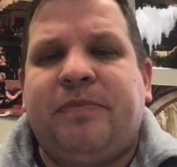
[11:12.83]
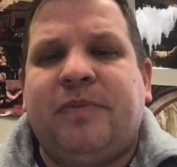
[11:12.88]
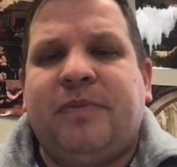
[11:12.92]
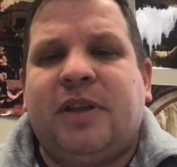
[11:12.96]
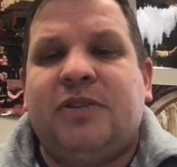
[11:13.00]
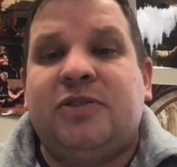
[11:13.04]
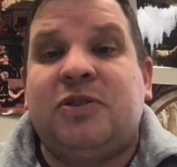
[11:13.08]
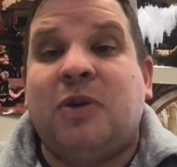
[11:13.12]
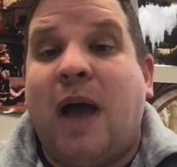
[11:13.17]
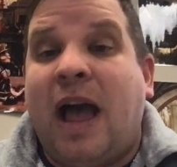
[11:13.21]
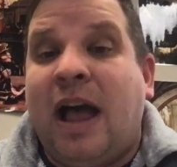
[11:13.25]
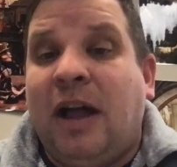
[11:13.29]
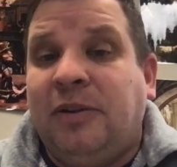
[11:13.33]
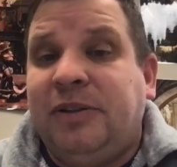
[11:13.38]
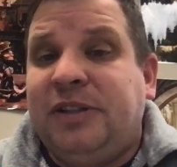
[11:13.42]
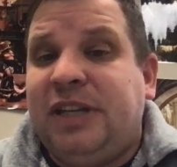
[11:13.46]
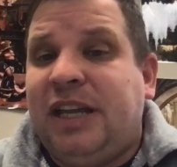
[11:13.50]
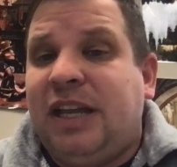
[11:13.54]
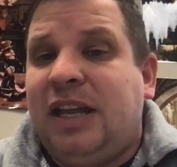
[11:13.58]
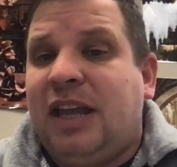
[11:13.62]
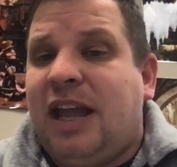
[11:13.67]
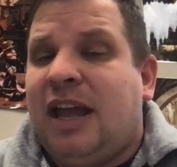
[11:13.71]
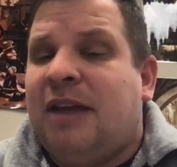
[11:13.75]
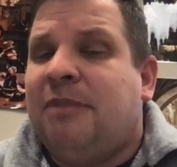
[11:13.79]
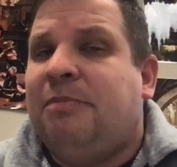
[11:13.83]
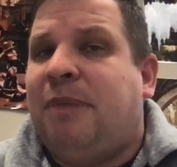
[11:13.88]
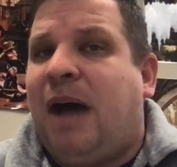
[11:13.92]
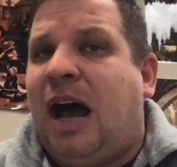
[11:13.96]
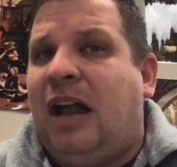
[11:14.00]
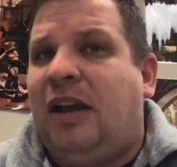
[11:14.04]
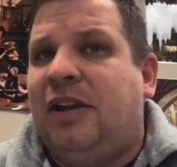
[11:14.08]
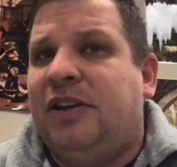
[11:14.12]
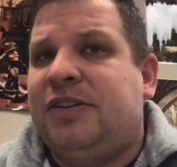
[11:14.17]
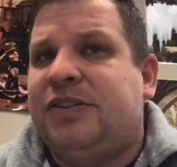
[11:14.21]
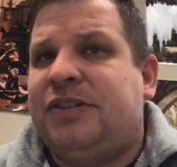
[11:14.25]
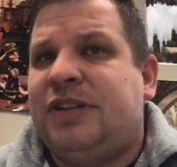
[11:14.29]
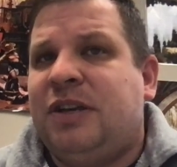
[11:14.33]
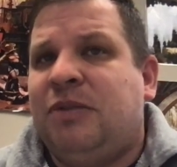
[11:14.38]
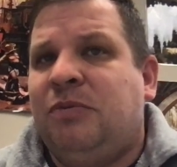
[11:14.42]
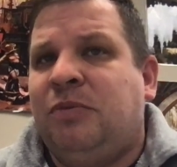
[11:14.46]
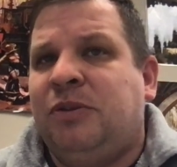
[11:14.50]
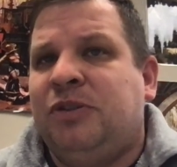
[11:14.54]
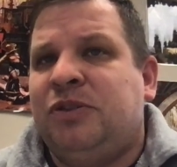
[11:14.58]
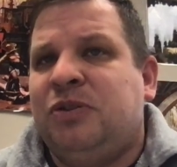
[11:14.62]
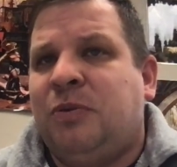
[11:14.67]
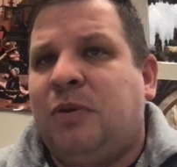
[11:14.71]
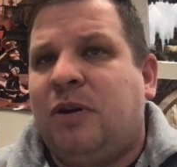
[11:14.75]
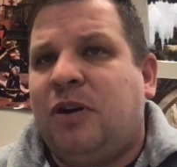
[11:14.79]
So LD and policy will
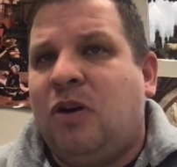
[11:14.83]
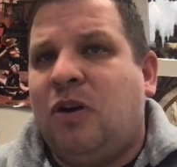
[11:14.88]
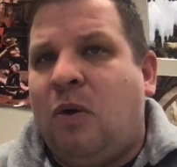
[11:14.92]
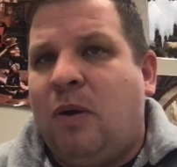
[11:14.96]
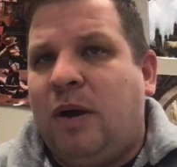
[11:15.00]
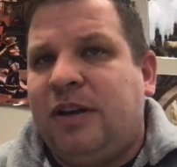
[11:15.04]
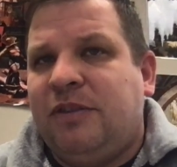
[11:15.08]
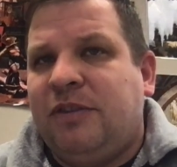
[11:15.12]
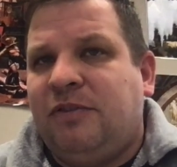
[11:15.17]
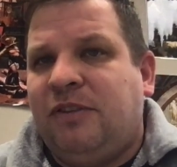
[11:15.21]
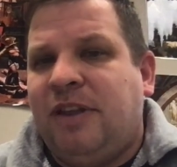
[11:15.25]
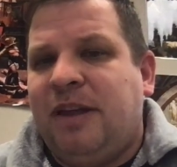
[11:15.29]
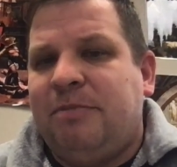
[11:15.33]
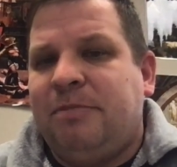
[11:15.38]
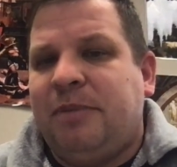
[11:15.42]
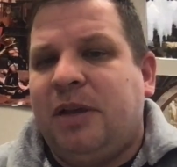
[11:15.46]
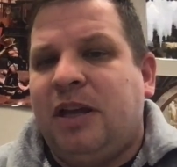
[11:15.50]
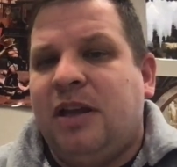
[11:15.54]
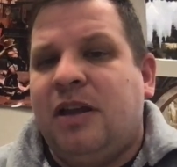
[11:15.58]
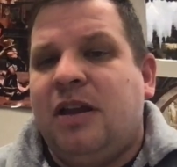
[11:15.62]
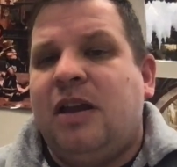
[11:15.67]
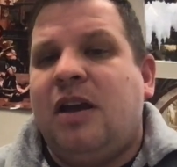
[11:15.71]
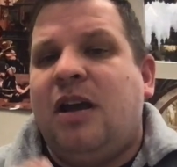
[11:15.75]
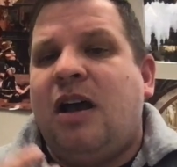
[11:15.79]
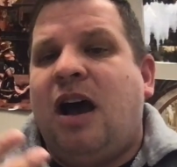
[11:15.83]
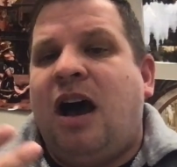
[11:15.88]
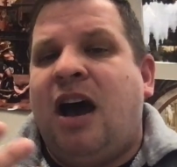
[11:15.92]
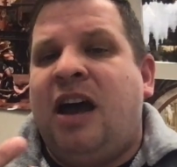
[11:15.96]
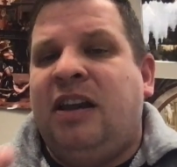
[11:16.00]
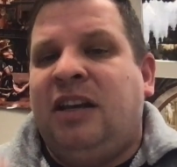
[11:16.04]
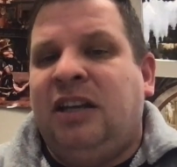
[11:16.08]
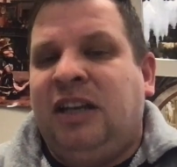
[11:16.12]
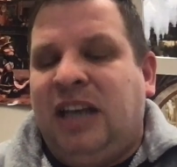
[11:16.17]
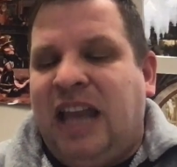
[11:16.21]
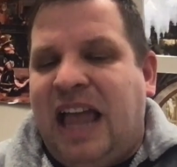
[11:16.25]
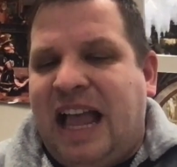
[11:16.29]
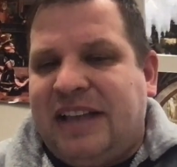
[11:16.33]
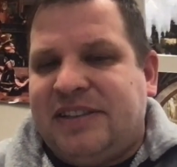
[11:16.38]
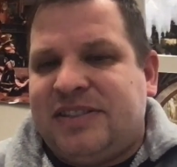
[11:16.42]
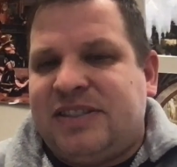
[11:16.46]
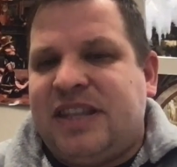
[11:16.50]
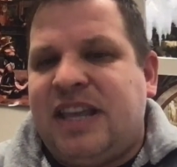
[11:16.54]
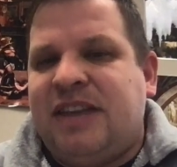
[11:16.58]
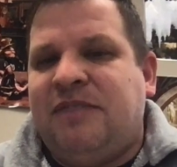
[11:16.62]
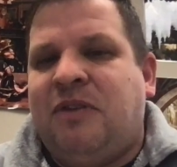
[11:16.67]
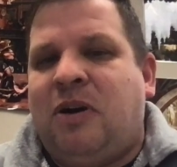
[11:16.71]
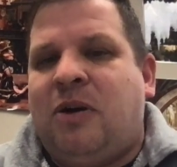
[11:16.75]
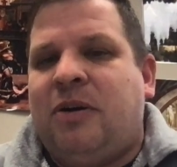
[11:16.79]
do a coin flip, unless
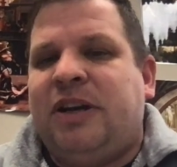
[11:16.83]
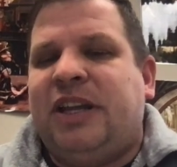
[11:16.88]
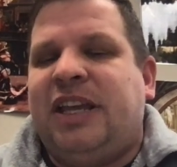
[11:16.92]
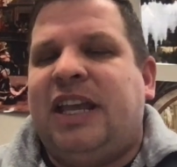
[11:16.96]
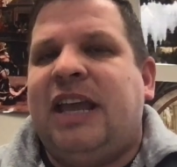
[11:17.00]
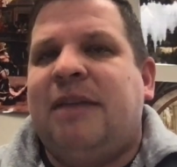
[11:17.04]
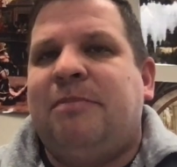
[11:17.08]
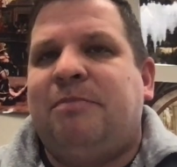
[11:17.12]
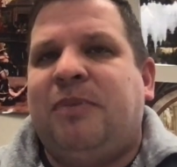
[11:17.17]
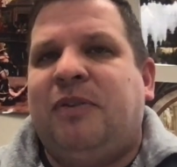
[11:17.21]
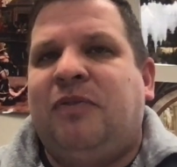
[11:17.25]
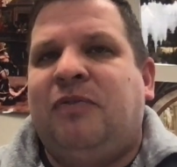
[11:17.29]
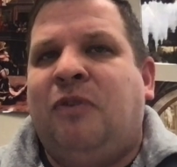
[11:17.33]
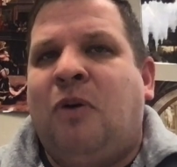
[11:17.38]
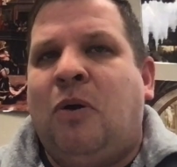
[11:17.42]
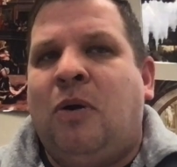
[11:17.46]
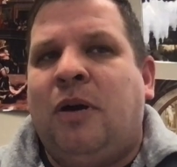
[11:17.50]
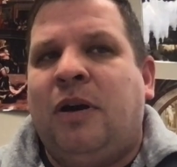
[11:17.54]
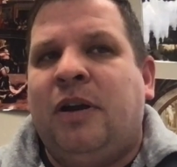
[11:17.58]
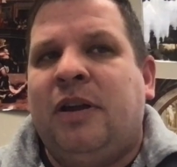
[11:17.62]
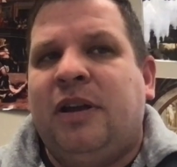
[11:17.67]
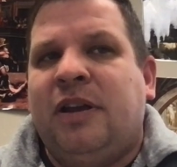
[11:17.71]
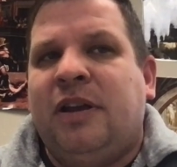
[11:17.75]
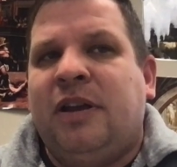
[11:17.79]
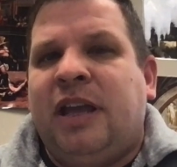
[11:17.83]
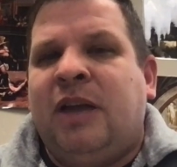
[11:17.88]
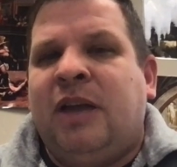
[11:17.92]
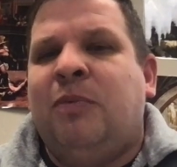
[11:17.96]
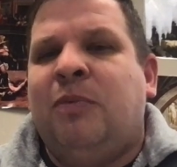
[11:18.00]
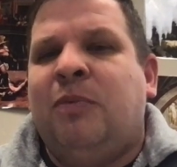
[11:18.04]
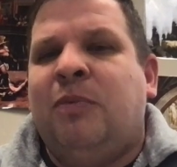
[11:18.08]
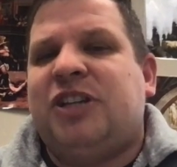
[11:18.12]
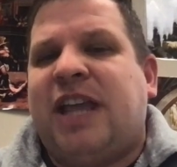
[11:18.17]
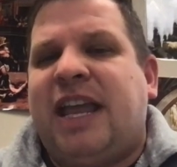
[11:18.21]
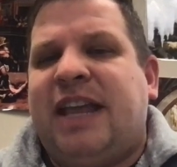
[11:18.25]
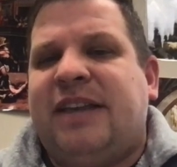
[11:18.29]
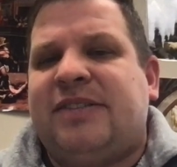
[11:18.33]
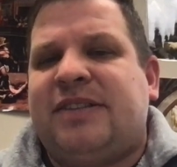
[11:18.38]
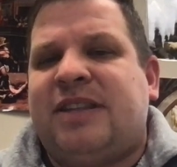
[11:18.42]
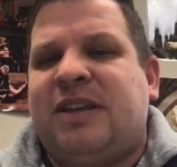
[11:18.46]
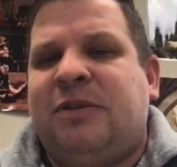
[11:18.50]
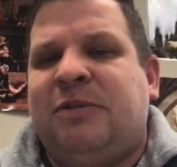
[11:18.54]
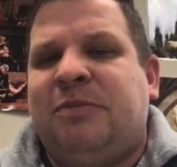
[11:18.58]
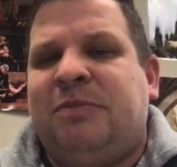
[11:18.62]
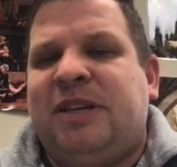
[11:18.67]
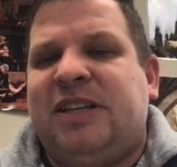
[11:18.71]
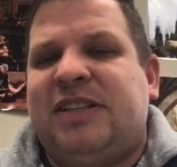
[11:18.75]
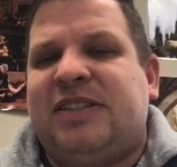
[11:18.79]
they've already hit before, in which case they
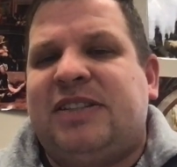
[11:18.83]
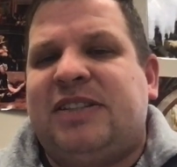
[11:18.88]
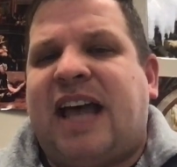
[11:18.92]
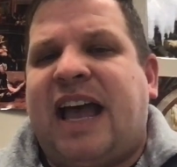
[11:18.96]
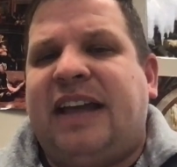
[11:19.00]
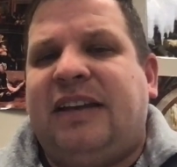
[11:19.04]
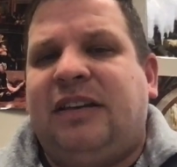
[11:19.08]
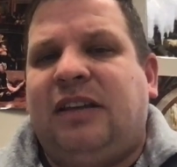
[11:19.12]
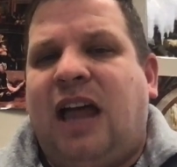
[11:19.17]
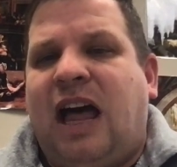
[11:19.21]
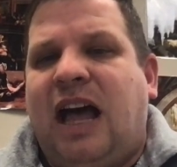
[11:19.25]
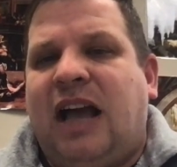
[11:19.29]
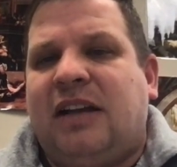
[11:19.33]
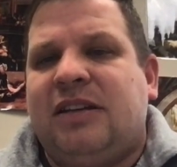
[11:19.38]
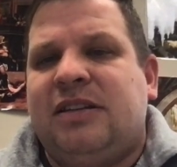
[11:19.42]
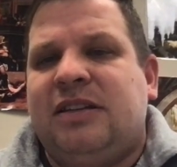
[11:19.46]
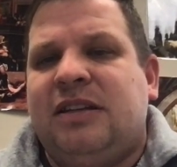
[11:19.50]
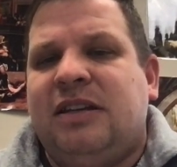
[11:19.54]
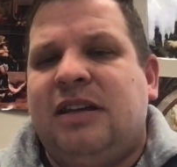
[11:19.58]
would be side lock.